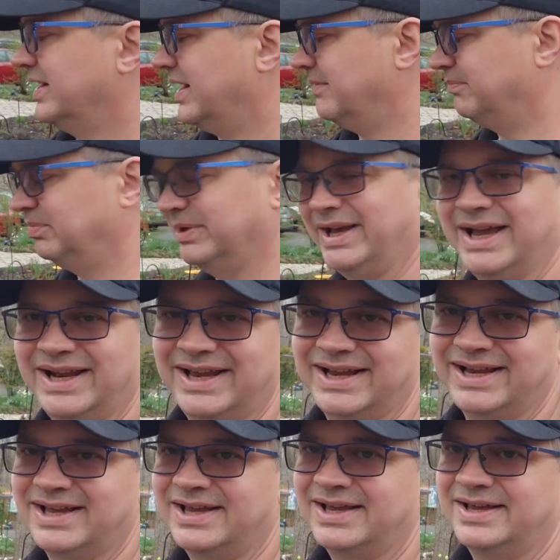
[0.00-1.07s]
I'm
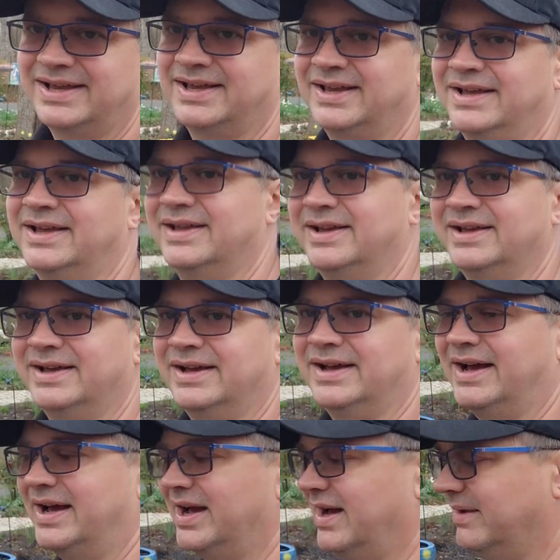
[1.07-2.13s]
planning,
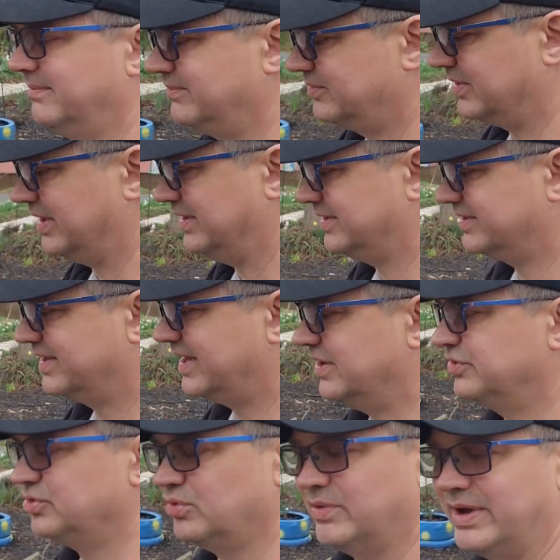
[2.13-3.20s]
trying to
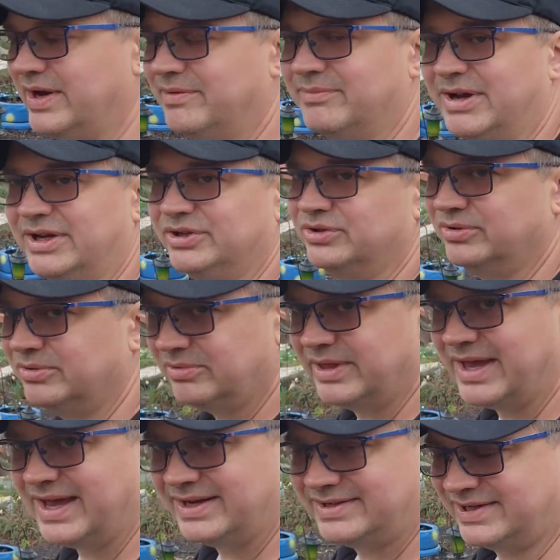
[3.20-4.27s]
schedule when I might do
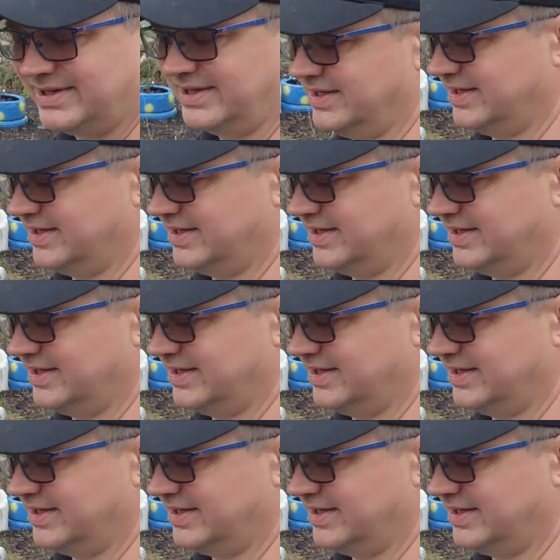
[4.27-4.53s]
that.